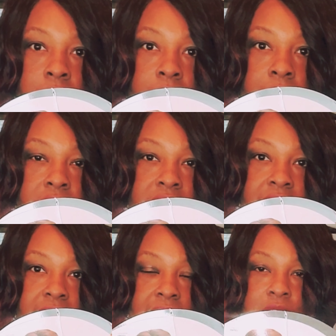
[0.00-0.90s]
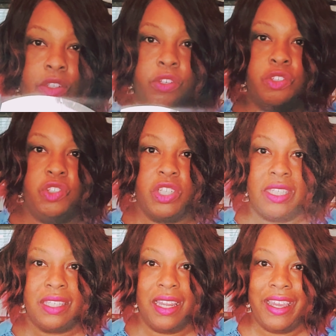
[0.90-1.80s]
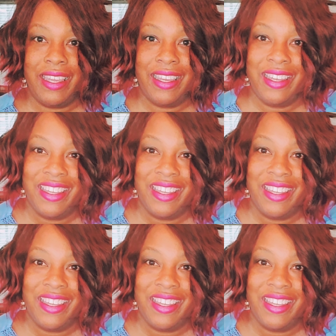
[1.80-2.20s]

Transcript: I'll say it looks just like